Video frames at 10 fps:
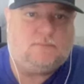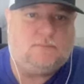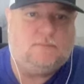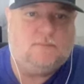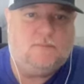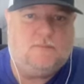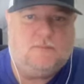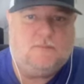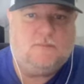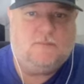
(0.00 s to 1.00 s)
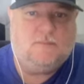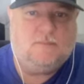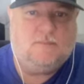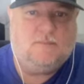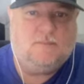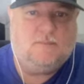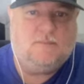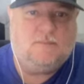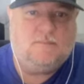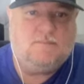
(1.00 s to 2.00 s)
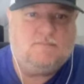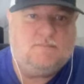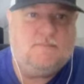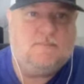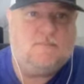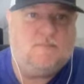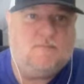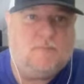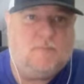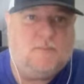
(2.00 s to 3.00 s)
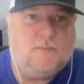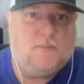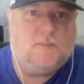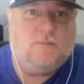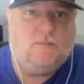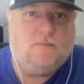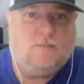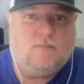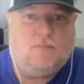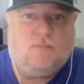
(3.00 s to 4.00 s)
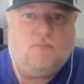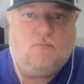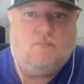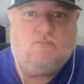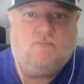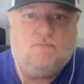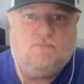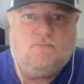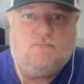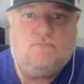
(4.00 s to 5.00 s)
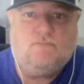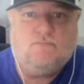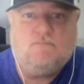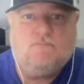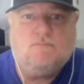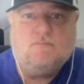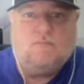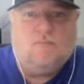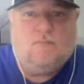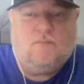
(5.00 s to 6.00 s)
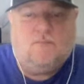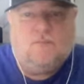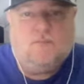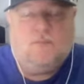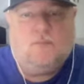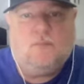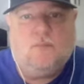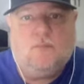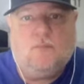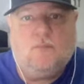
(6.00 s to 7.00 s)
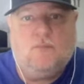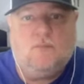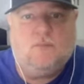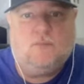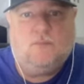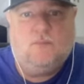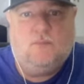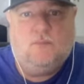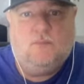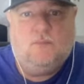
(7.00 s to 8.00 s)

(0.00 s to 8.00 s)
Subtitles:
[no speech]